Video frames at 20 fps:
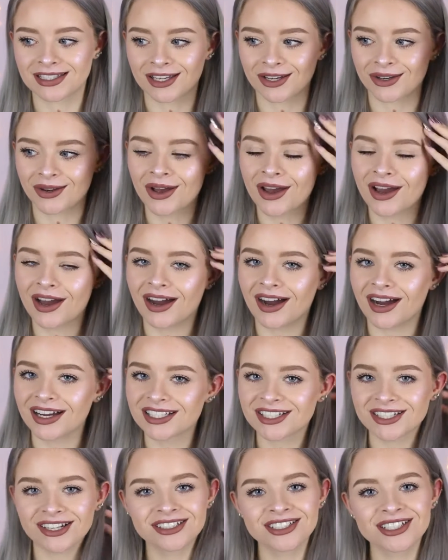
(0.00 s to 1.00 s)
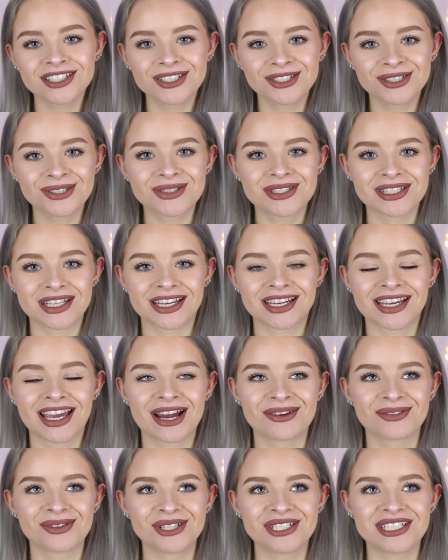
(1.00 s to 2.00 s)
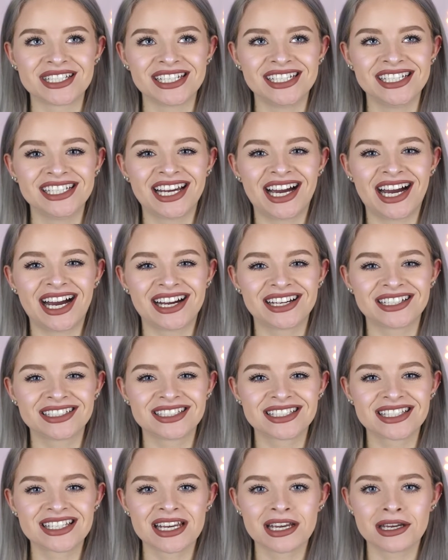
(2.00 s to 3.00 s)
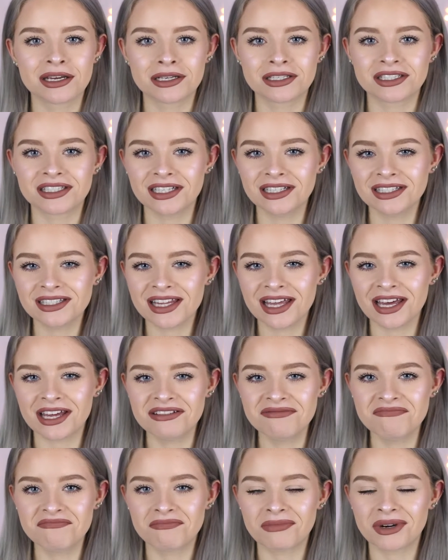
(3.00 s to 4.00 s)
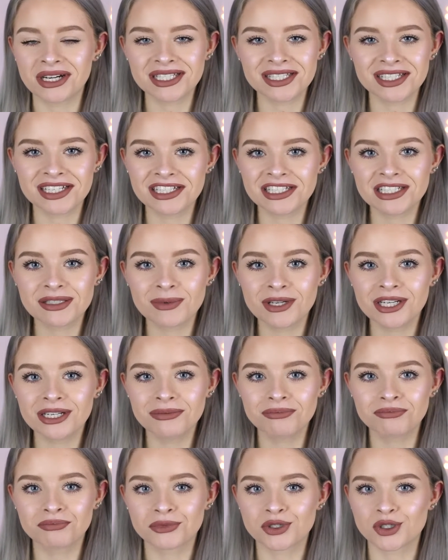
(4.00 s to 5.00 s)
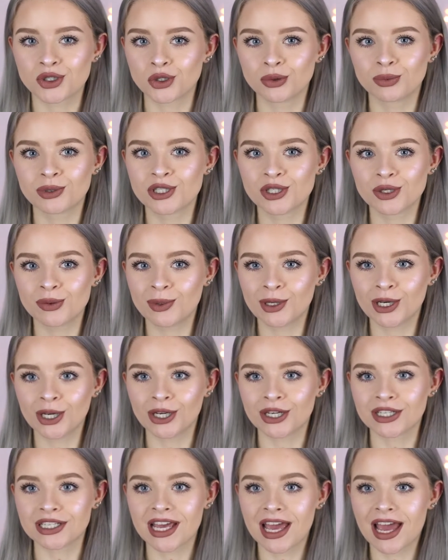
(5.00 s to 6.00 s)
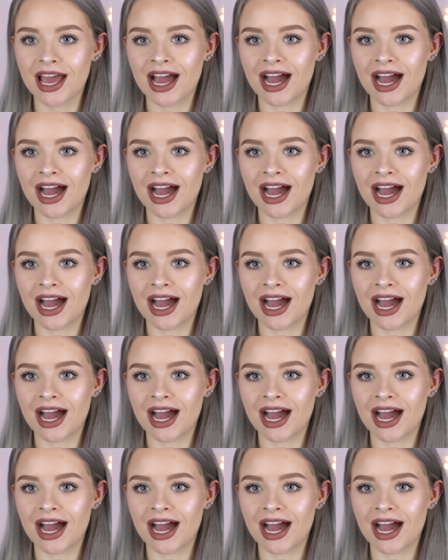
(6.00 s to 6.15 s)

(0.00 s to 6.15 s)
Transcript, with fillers: So I started a new skincare routine and since then my skin has been super super good